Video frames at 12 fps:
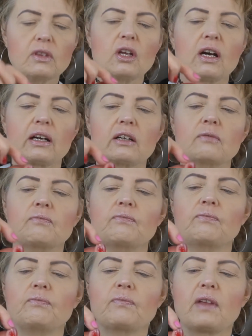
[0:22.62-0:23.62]
Look,
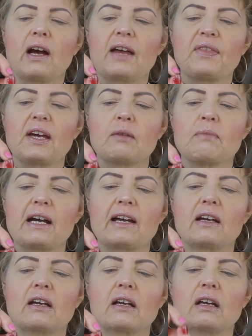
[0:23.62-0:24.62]
I think
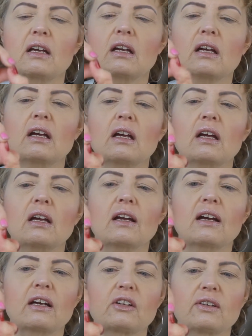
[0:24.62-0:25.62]
my
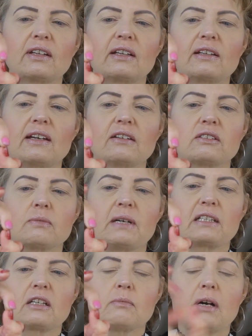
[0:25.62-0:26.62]
acrylic nail is
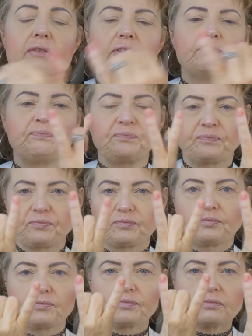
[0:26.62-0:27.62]
about to come off.
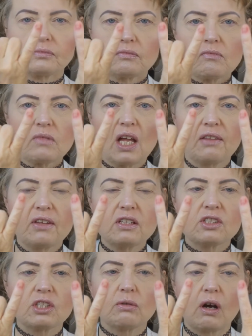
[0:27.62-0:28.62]
And
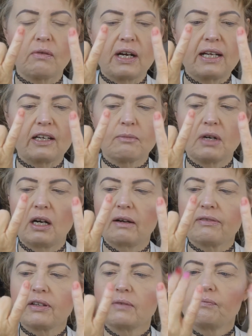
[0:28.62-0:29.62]
these two already come
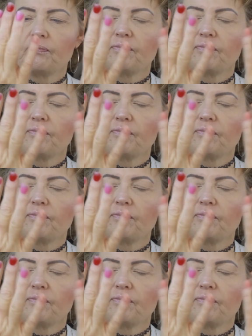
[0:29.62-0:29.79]
off.